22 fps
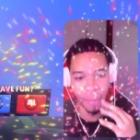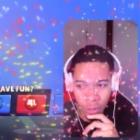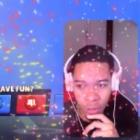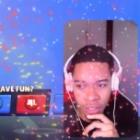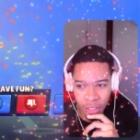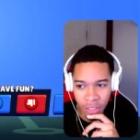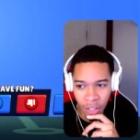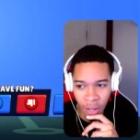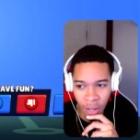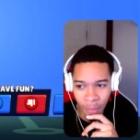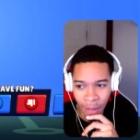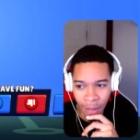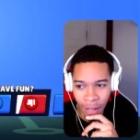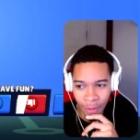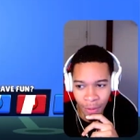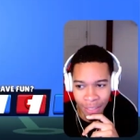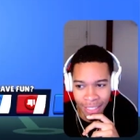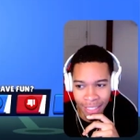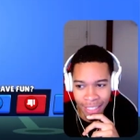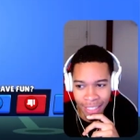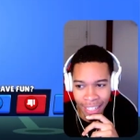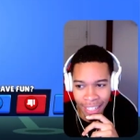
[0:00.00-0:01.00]
Storm always
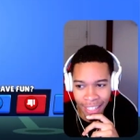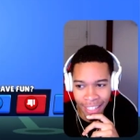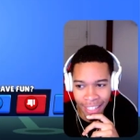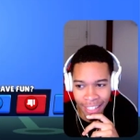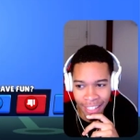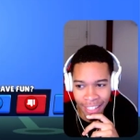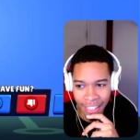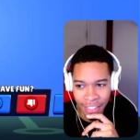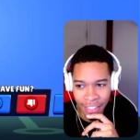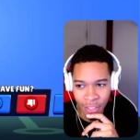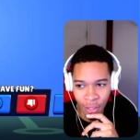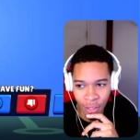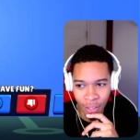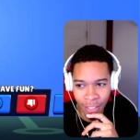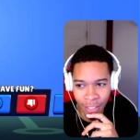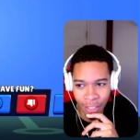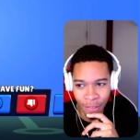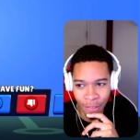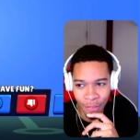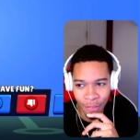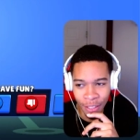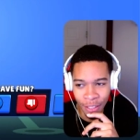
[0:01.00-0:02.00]
naked in his earlier
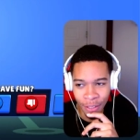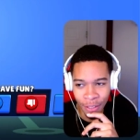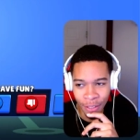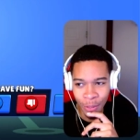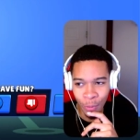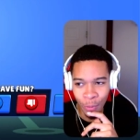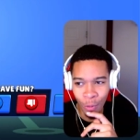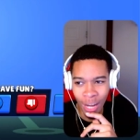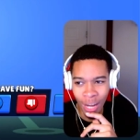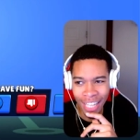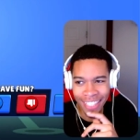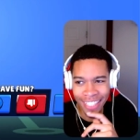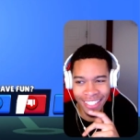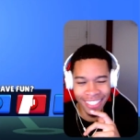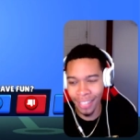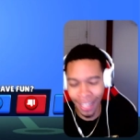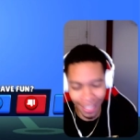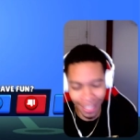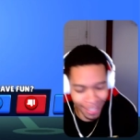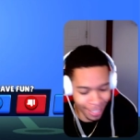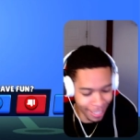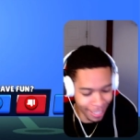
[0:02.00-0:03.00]
videos. What?
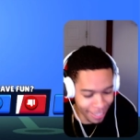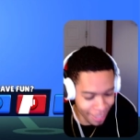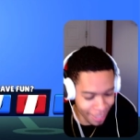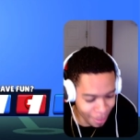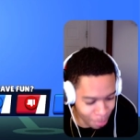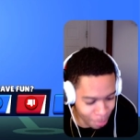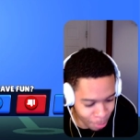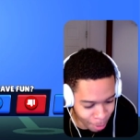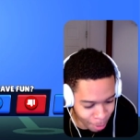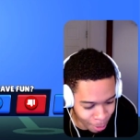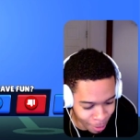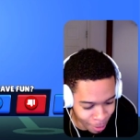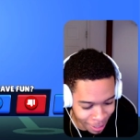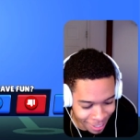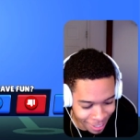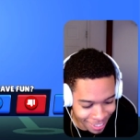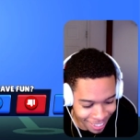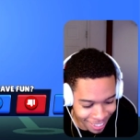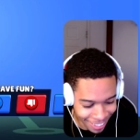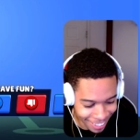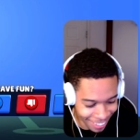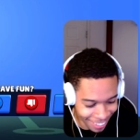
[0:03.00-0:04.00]
Naked bro, what are you
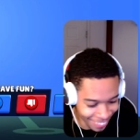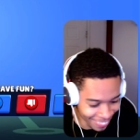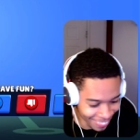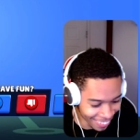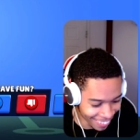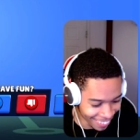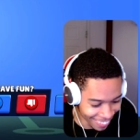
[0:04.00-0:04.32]
talking about?